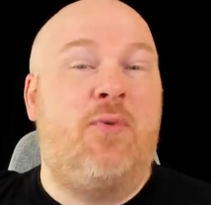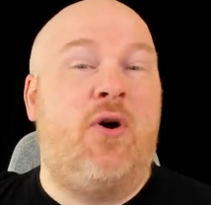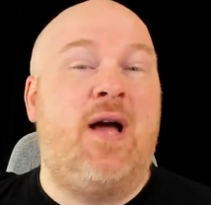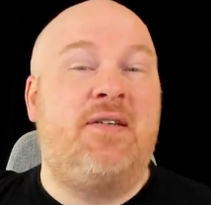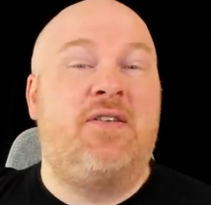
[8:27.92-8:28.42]
to
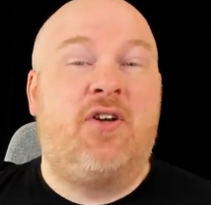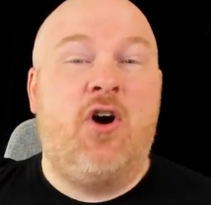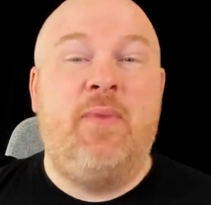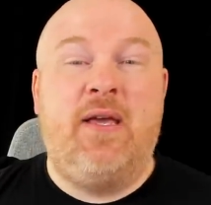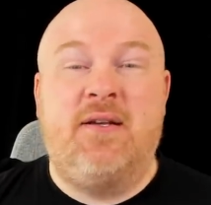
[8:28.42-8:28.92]
summarize,
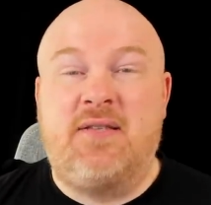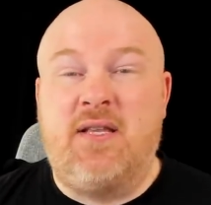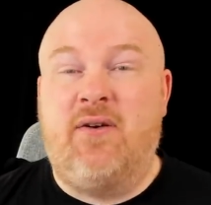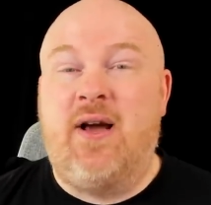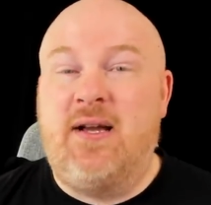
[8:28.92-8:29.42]
Nakomi is
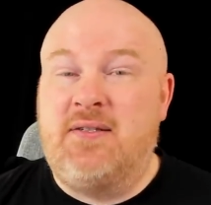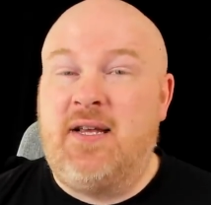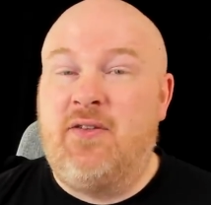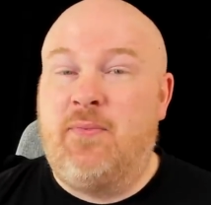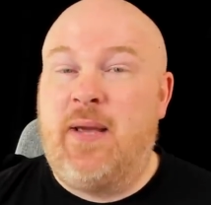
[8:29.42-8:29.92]
theorized
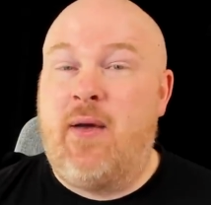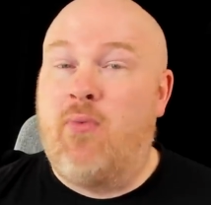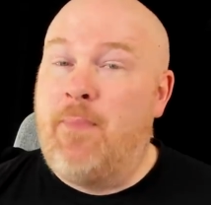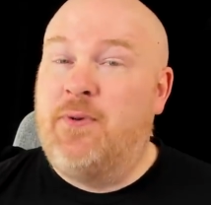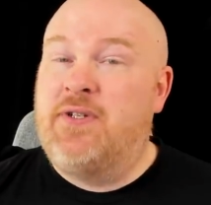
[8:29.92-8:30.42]
to either be a
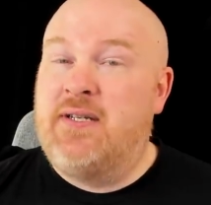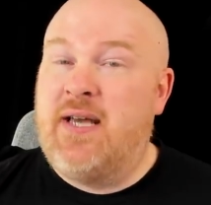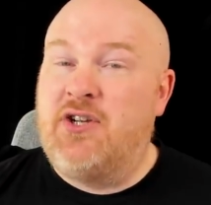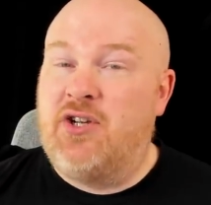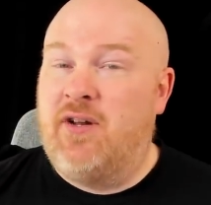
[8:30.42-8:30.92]

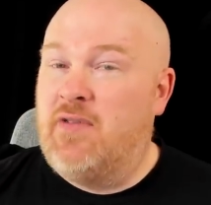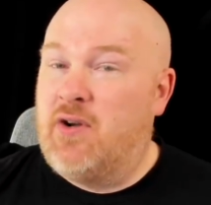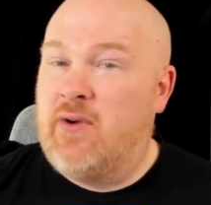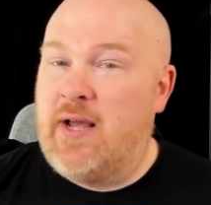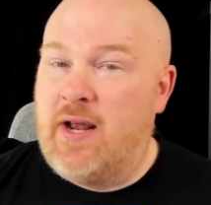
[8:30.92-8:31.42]
representation of
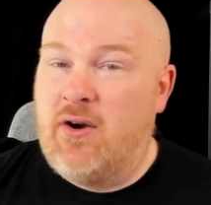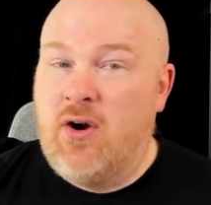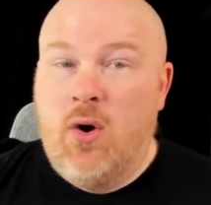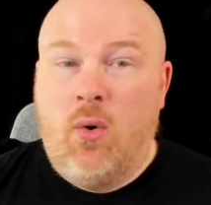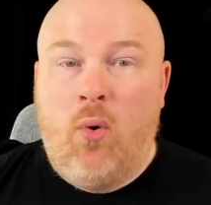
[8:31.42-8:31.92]
the
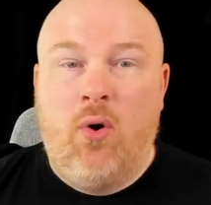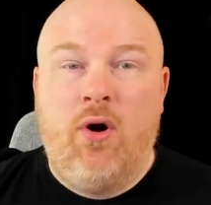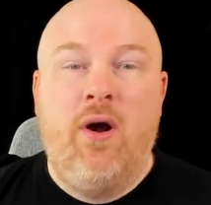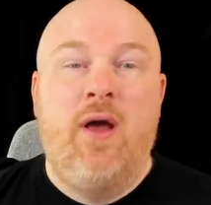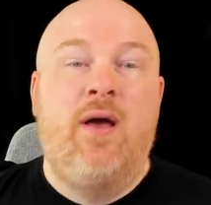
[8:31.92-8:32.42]
creator
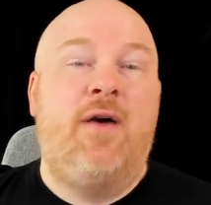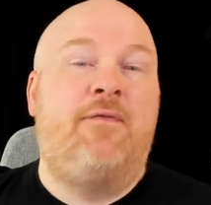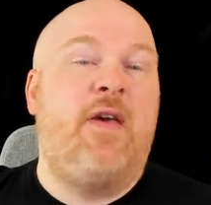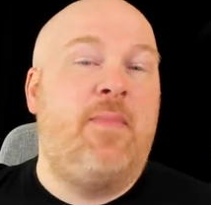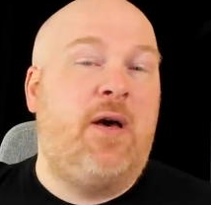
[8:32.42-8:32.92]
or a
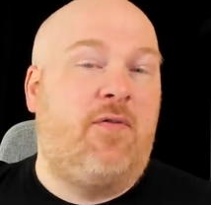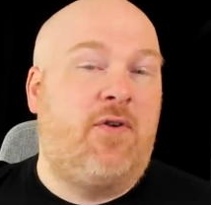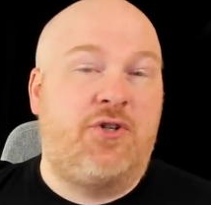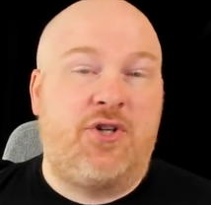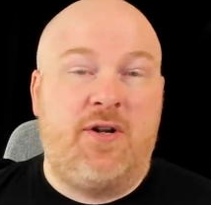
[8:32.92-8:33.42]
female
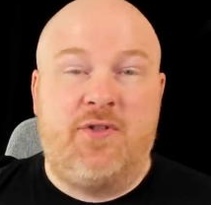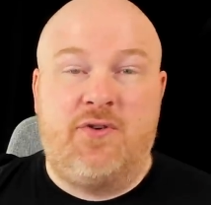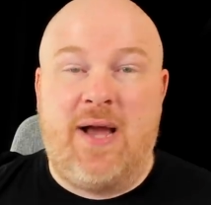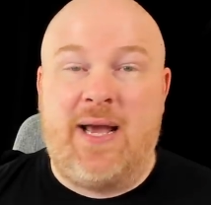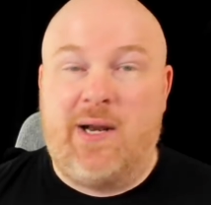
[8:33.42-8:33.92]
version of
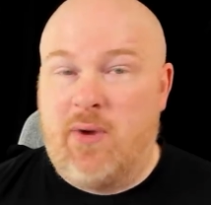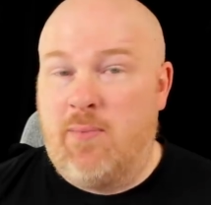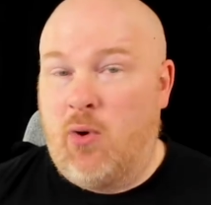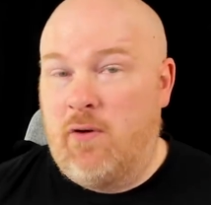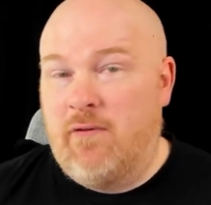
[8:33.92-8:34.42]
the dragon
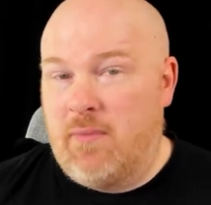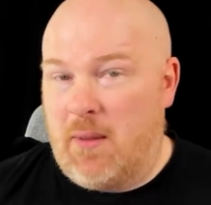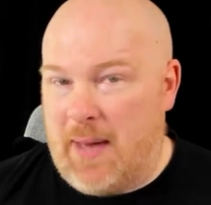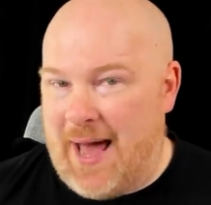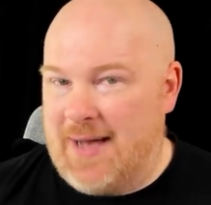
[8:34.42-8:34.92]
reborn from
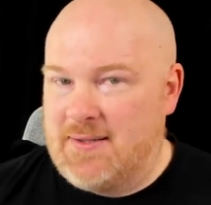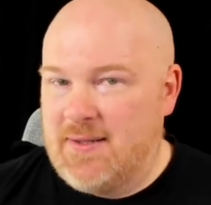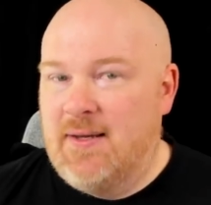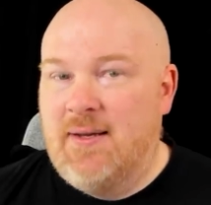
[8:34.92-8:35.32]
the past.